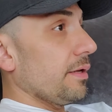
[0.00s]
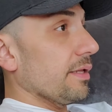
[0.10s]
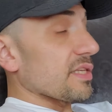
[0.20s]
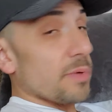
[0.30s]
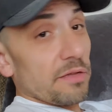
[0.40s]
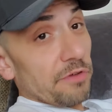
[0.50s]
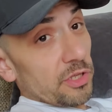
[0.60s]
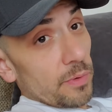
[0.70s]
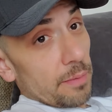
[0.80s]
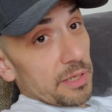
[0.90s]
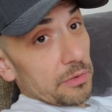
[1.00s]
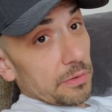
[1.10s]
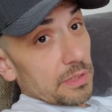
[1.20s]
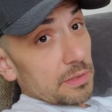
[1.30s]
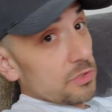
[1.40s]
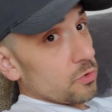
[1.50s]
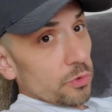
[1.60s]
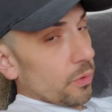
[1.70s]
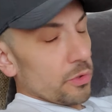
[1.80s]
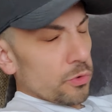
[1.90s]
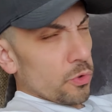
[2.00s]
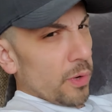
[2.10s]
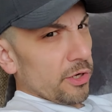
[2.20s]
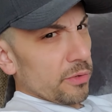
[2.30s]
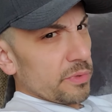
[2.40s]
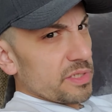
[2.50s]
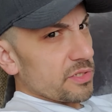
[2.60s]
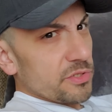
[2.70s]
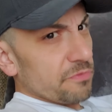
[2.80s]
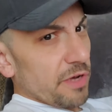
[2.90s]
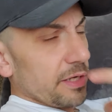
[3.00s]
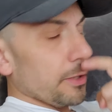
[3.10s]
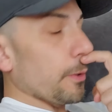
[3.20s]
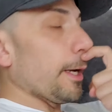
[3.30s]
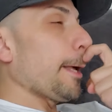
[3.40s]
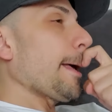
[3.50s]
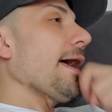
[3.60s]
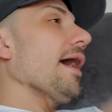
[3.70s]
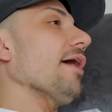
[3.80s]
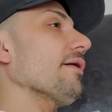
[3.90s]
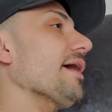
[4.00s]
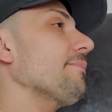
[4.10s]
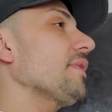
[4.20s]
That's why the fuck you had me do this, because you knew I couldn't resist. You fucking knew it. All right.